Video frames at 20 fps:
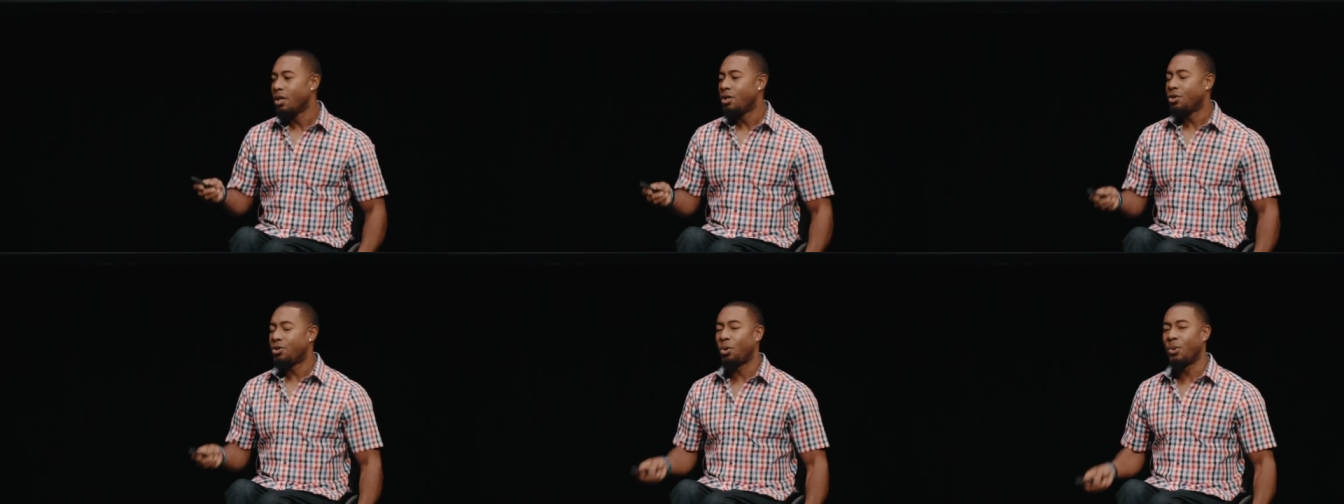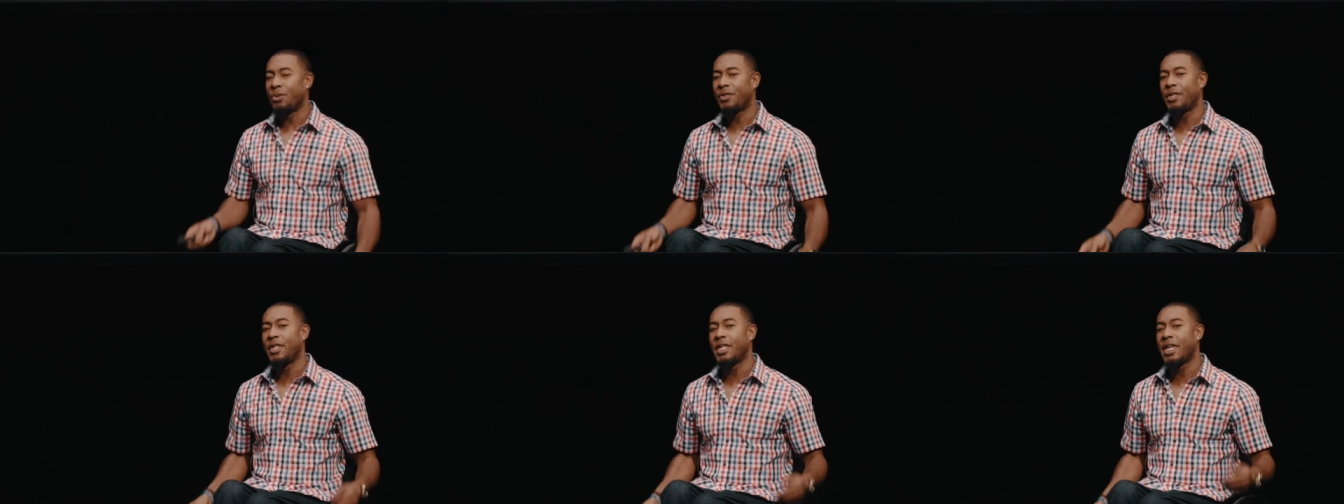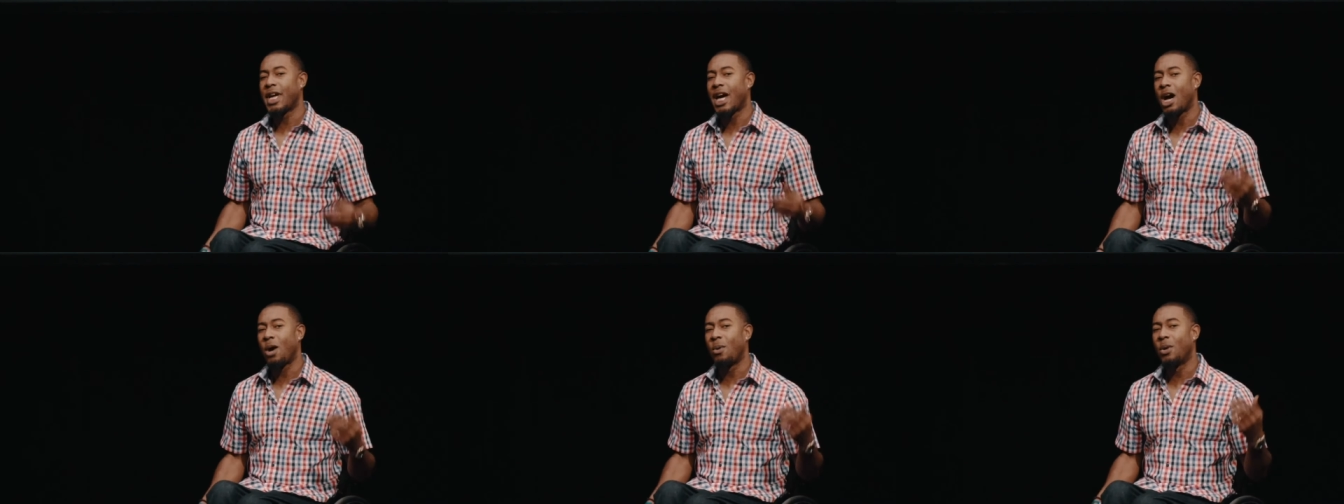So within
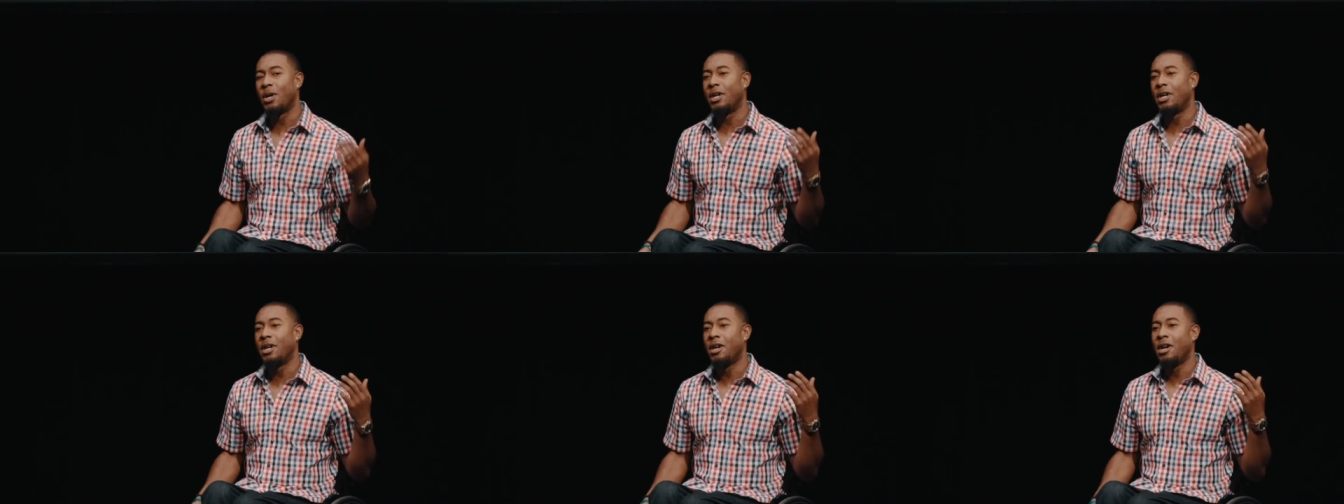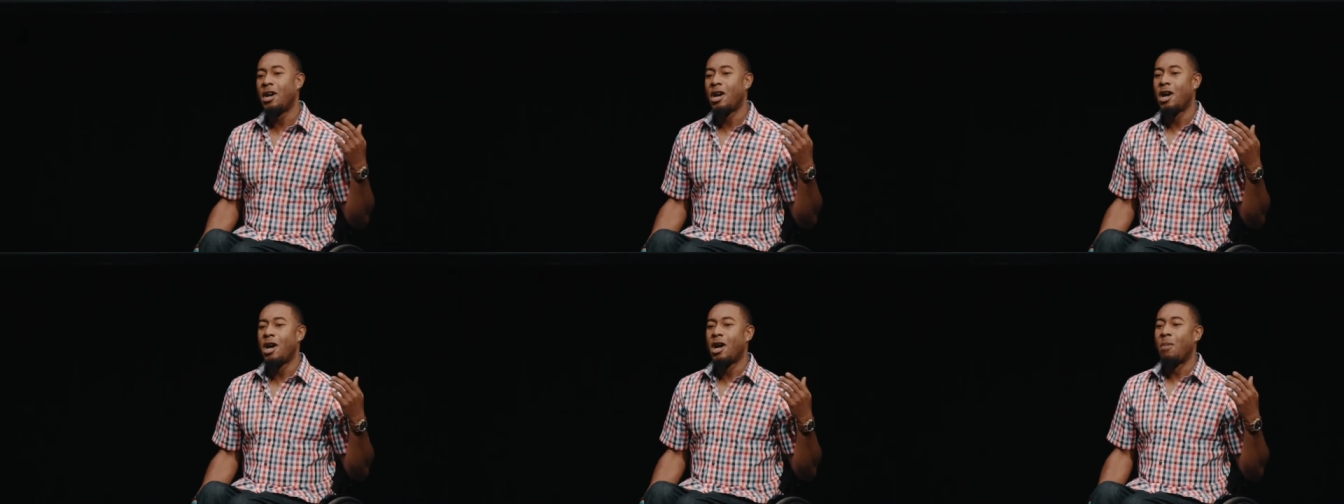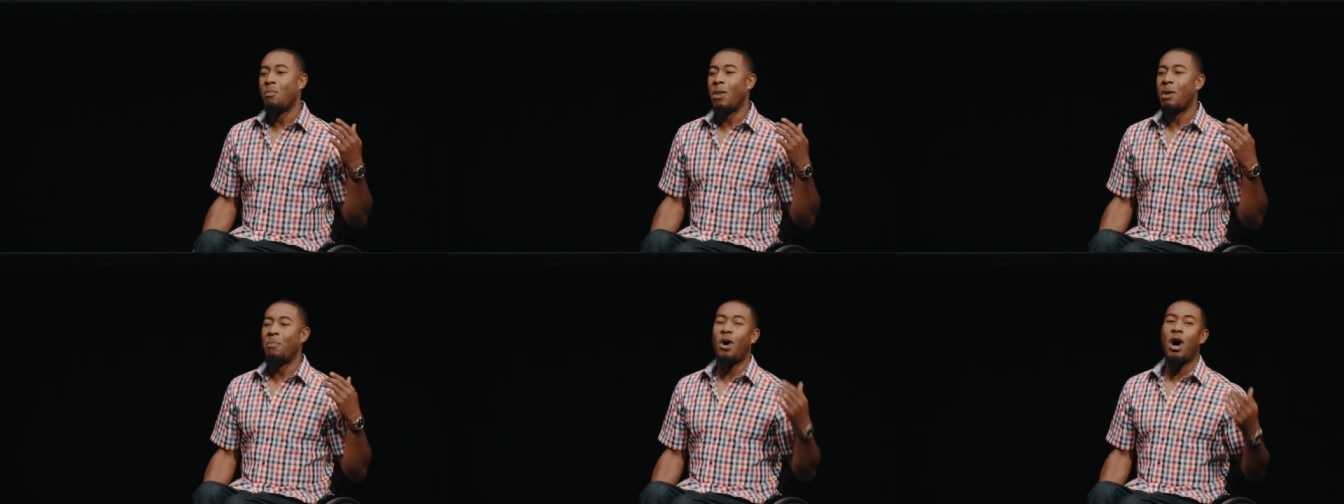the hour,
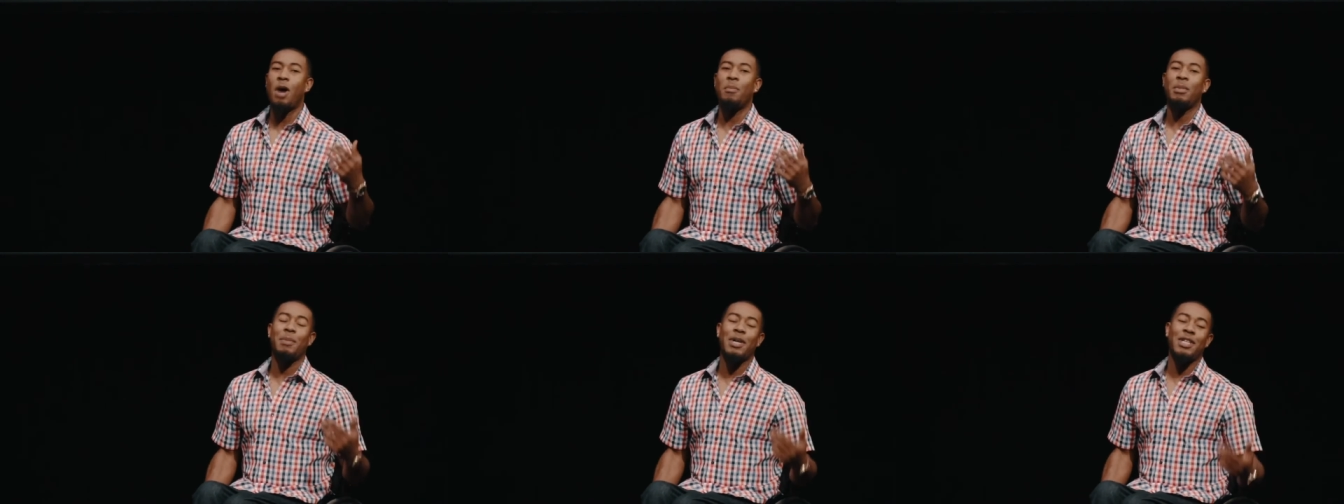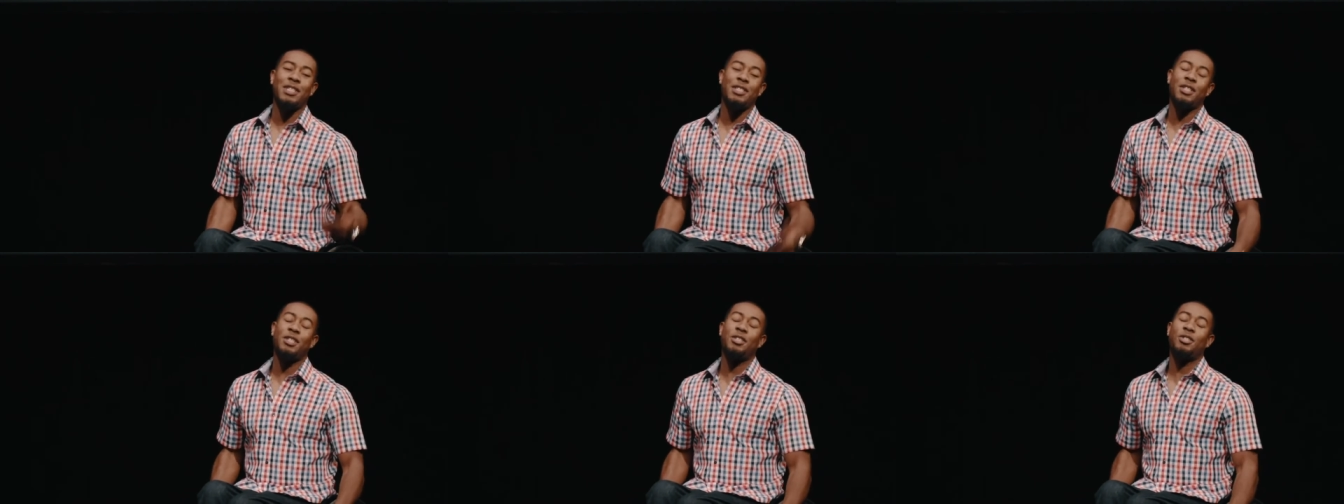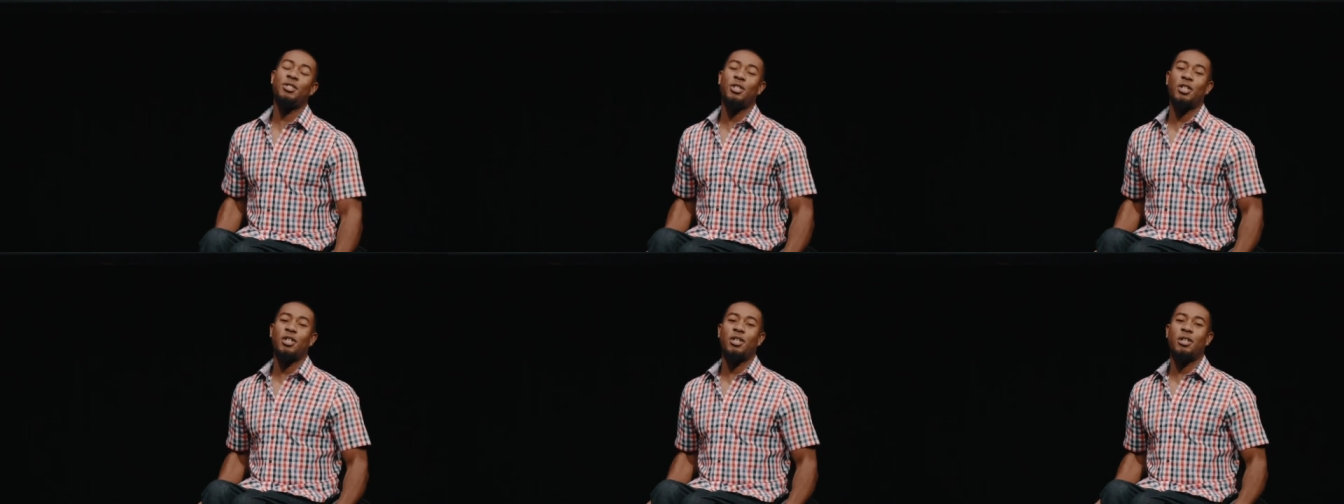my mom and my
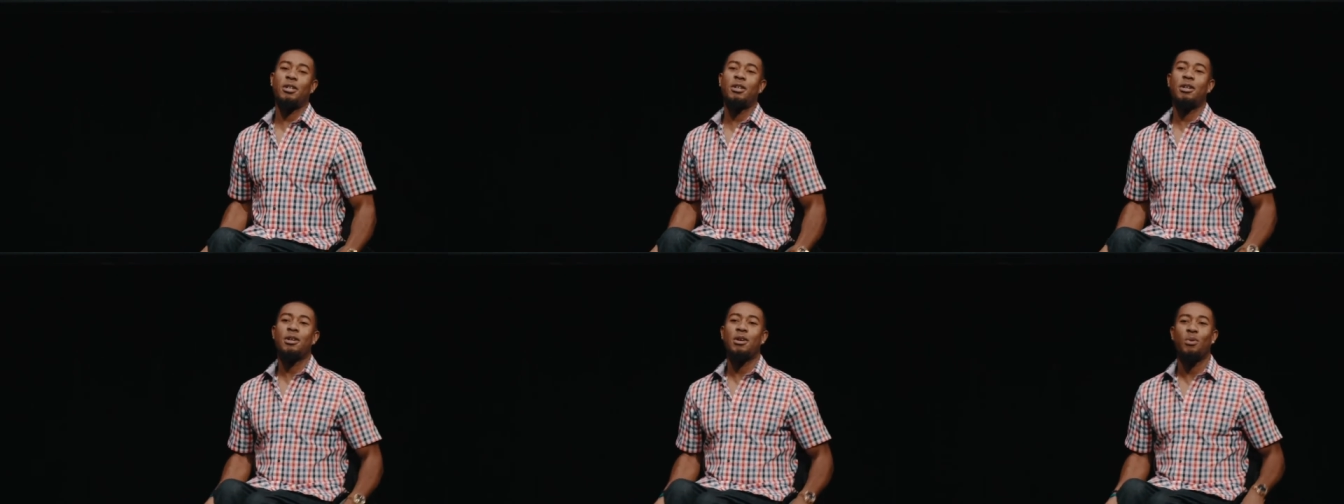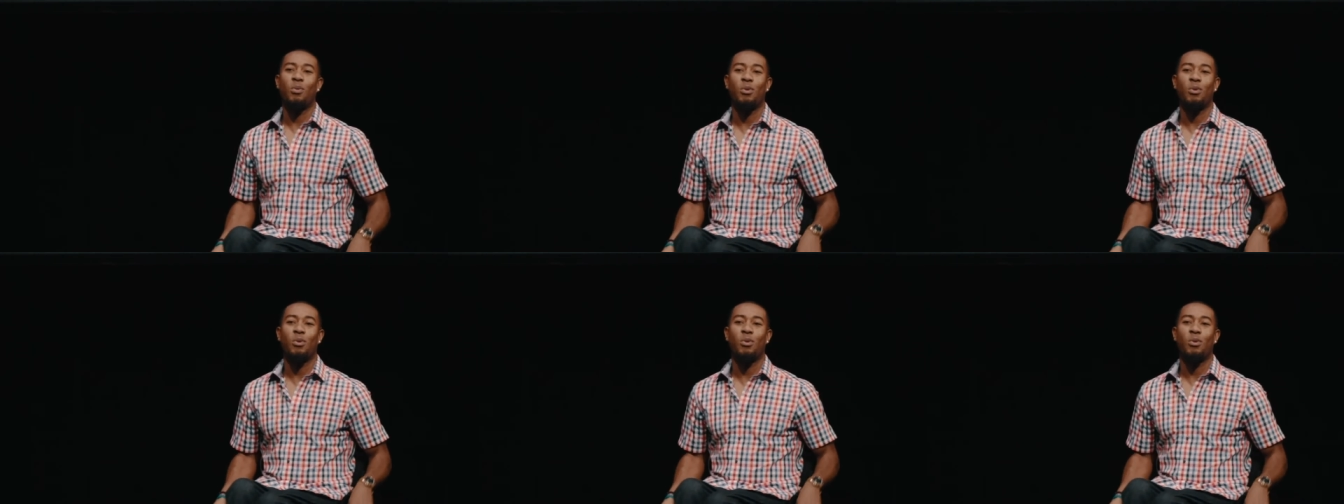sister